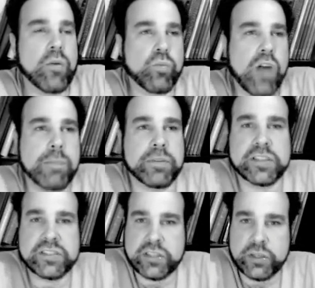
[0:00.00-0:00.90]

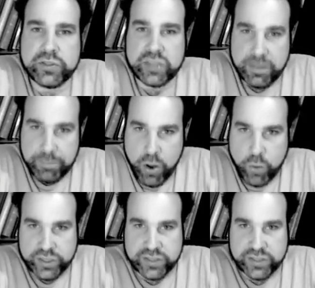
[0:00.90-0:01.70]
Roberts, who's an opponent